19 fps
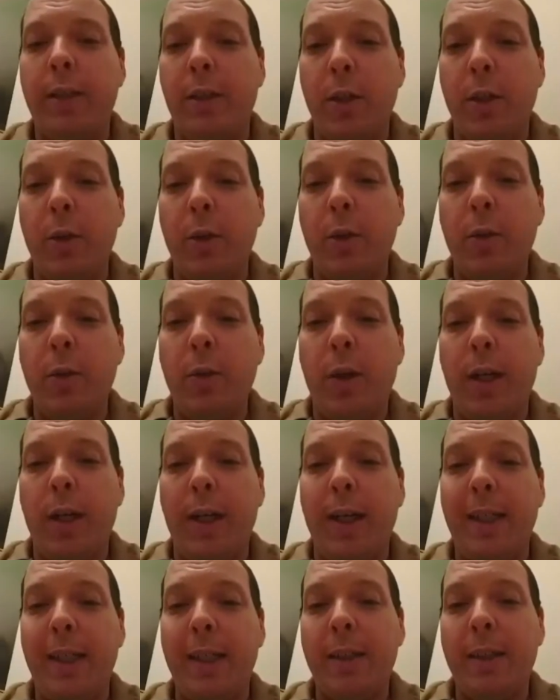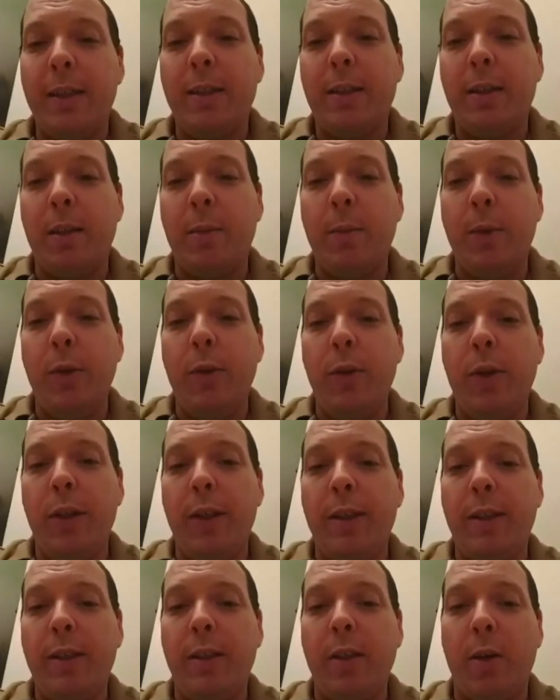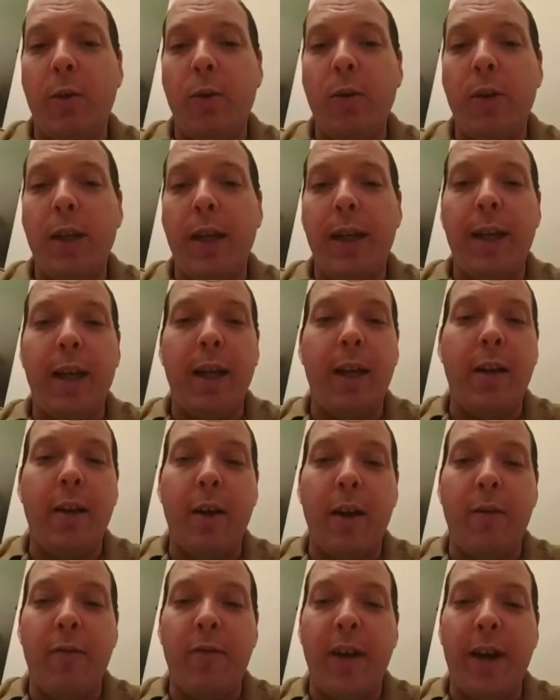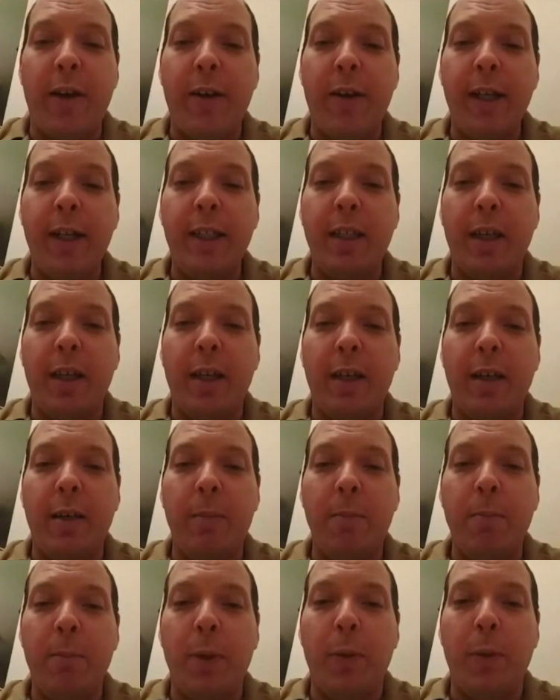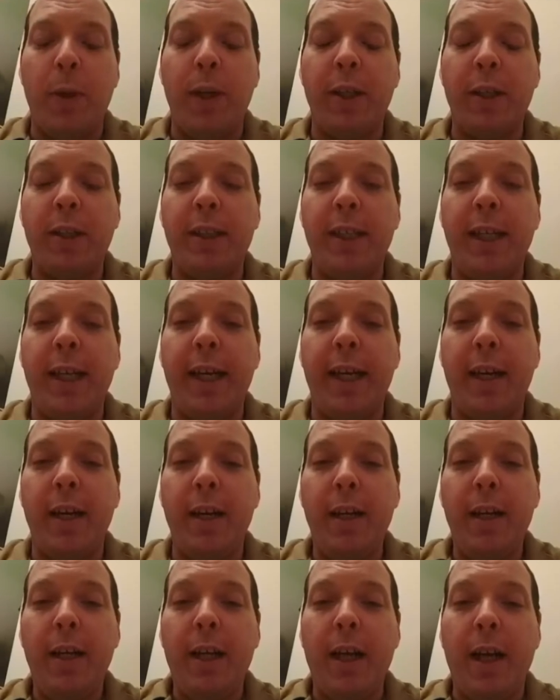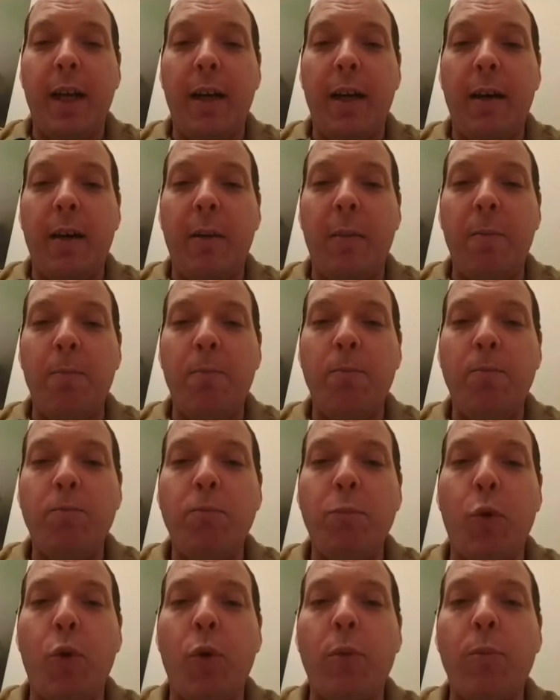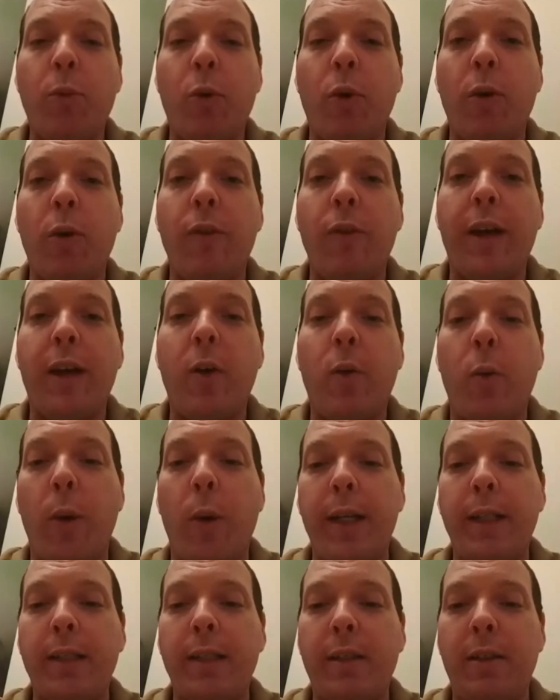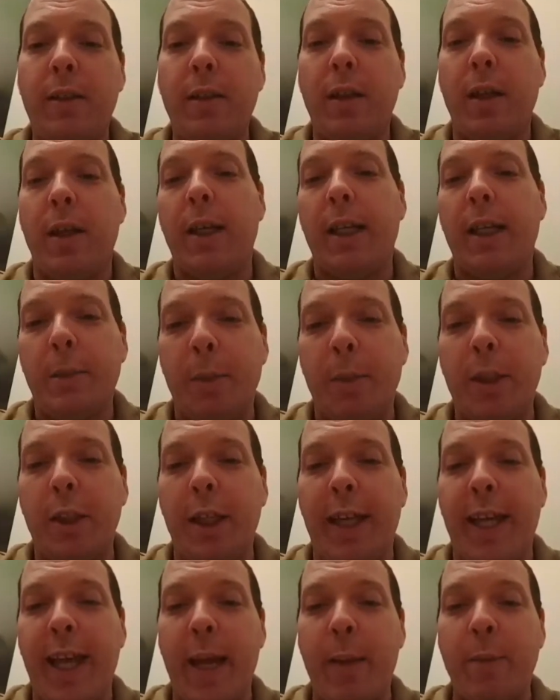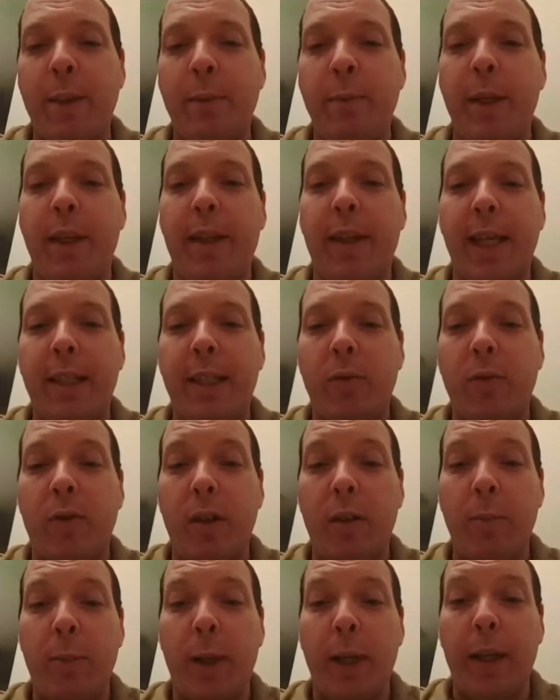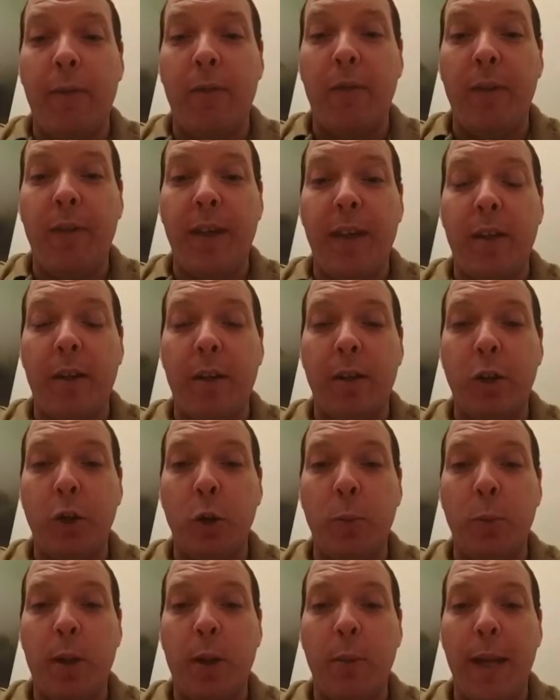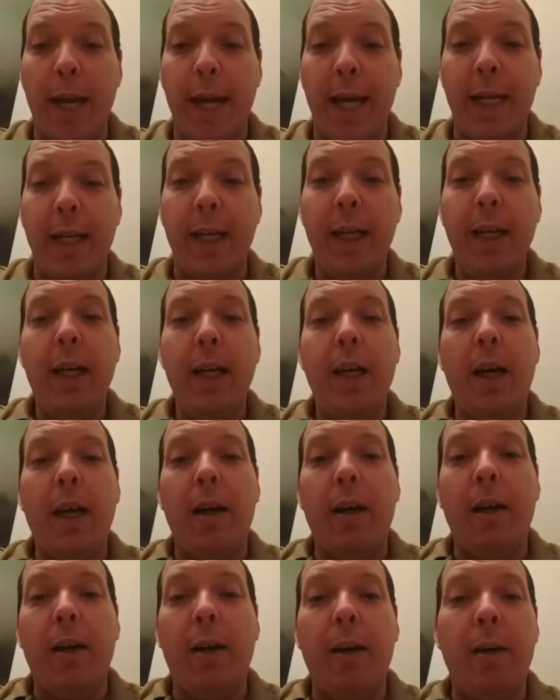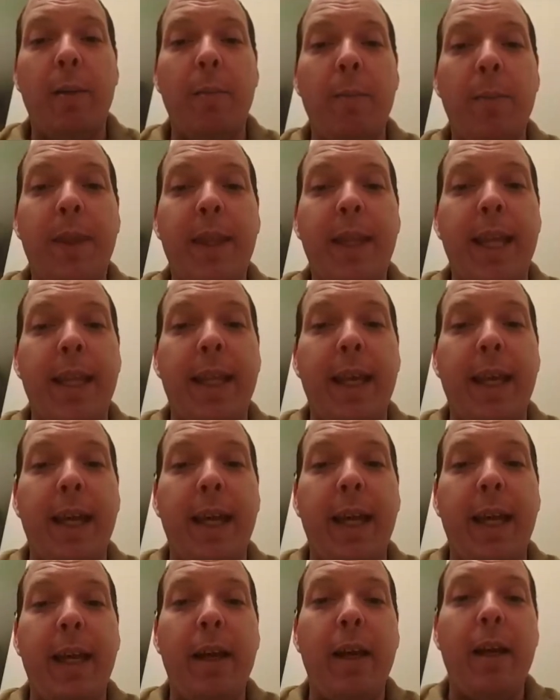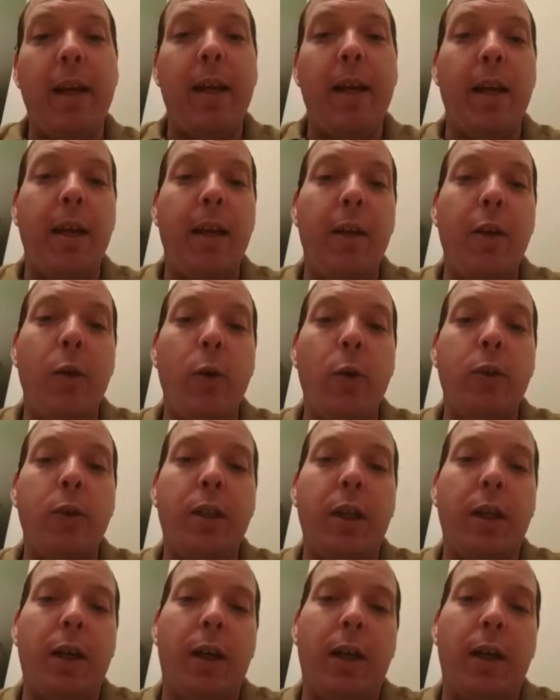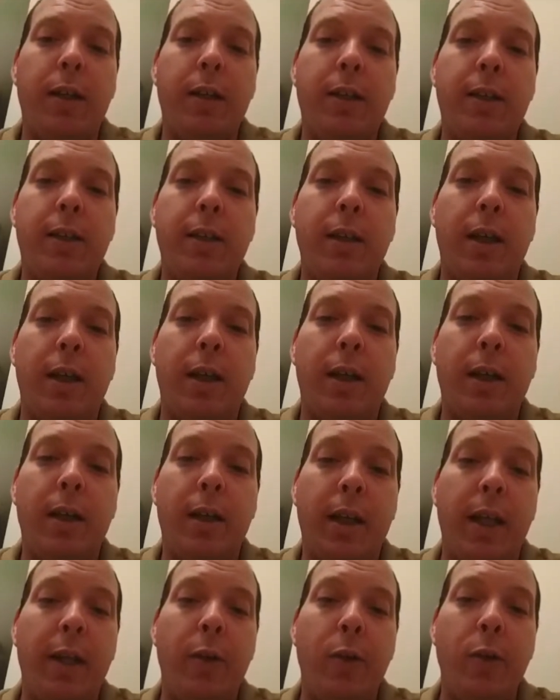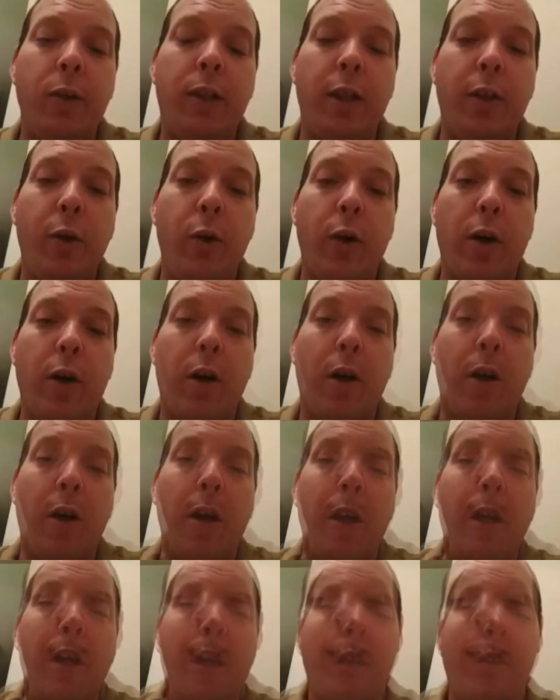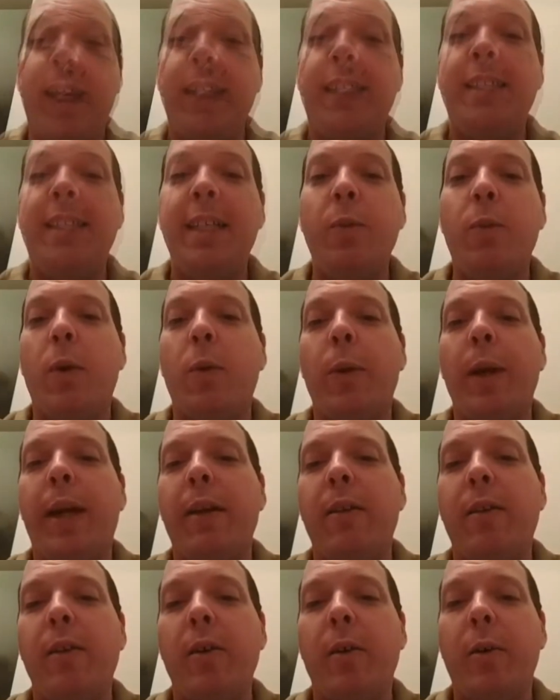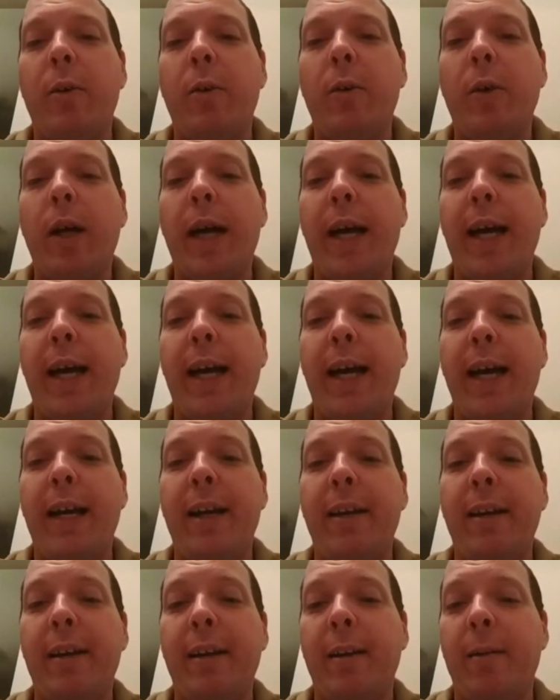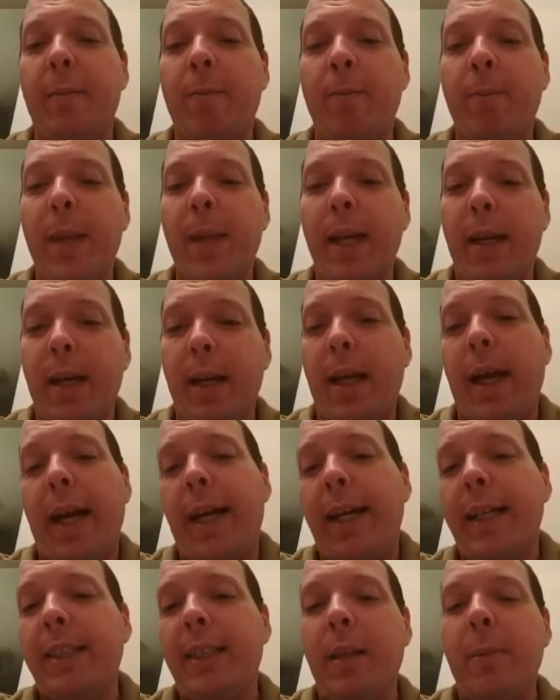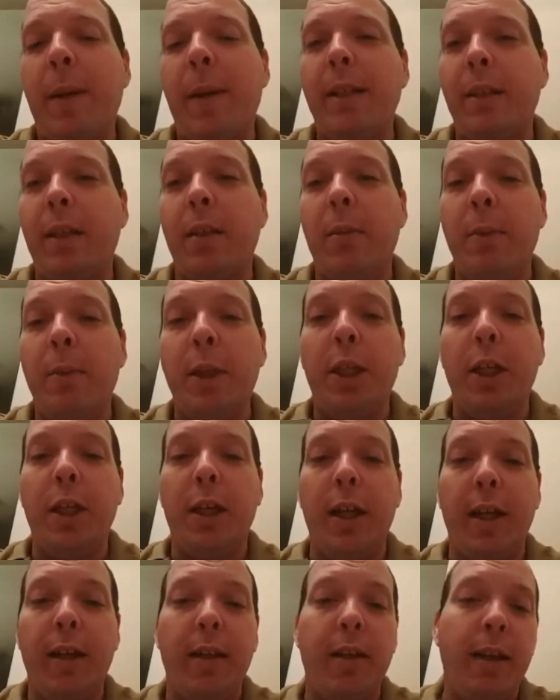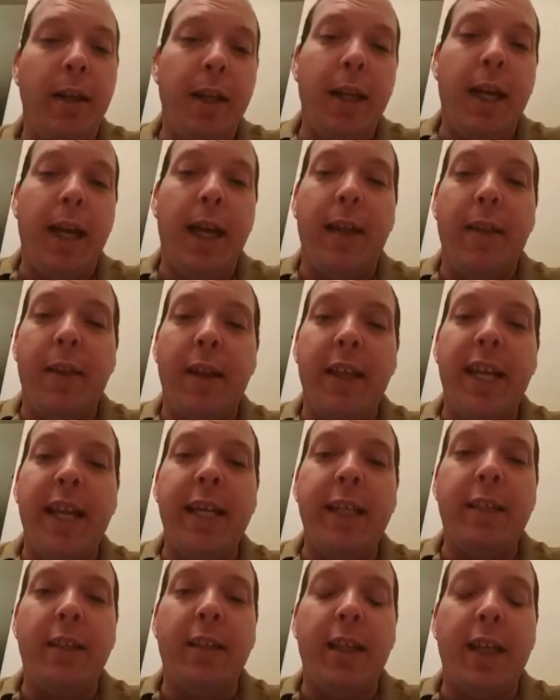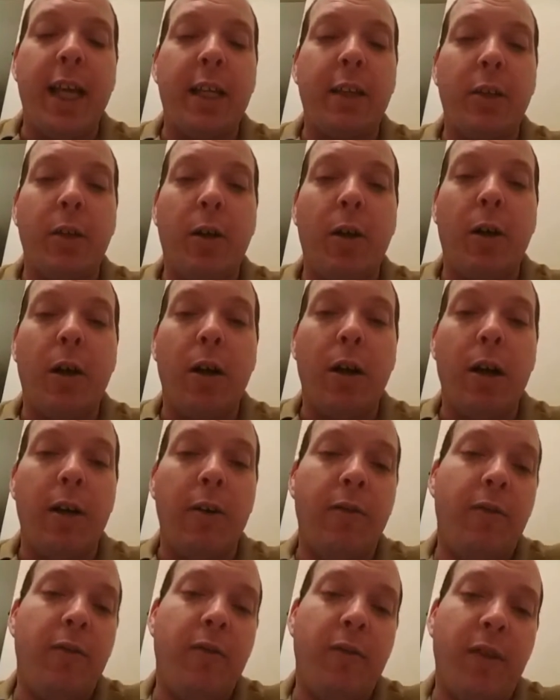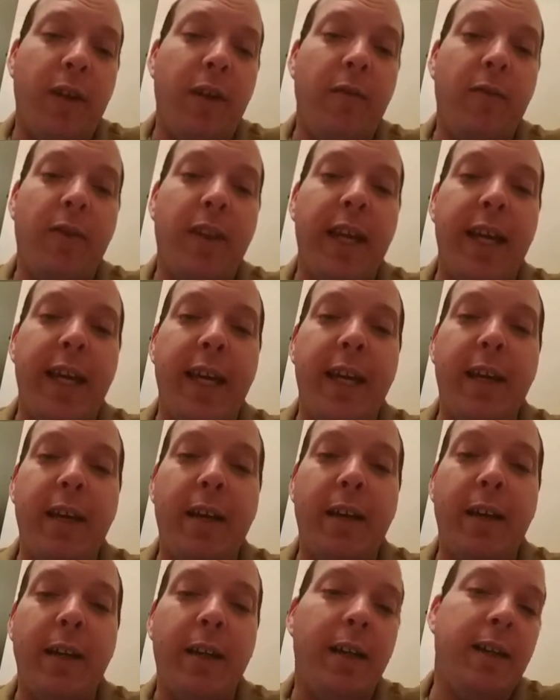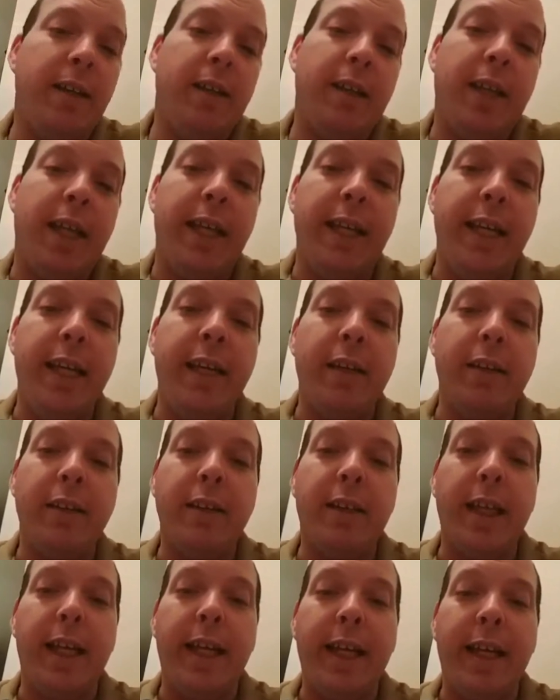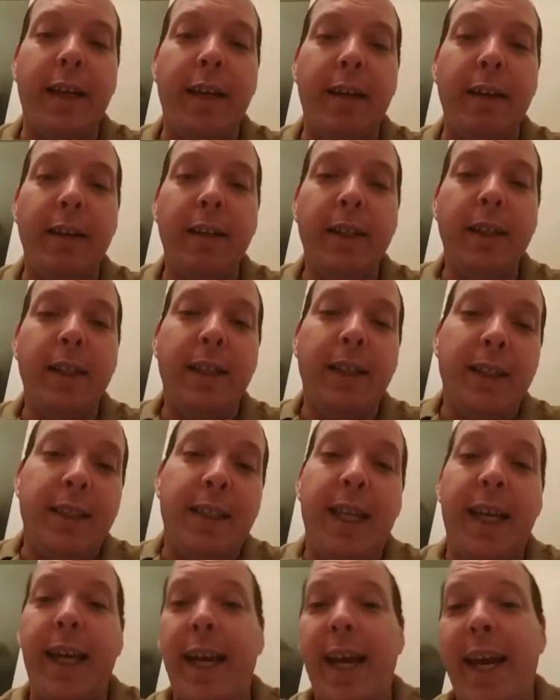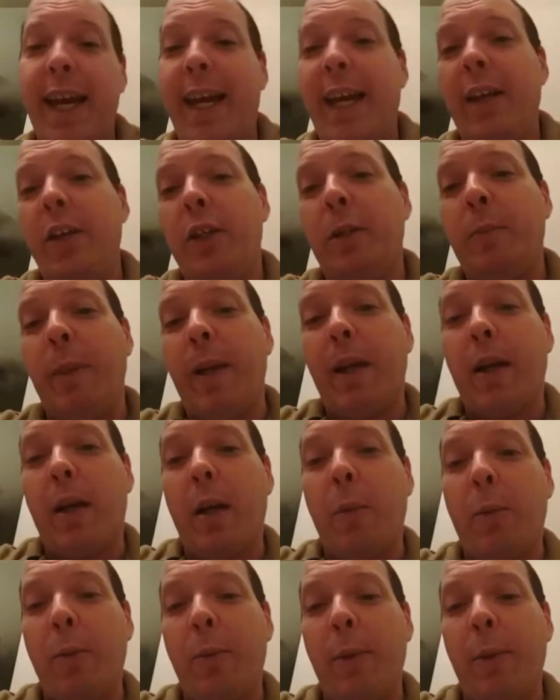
do, some units don't. It varies, but we're seeing more and more requests, especially in Camp Smith, that's run by the 53rd Troop Command, that they use us, they use the New York Guard, that they see what we could do. And I guess it depends on the mission and the needs of the National Guard. If they need us, they say, hey, can you spare a couple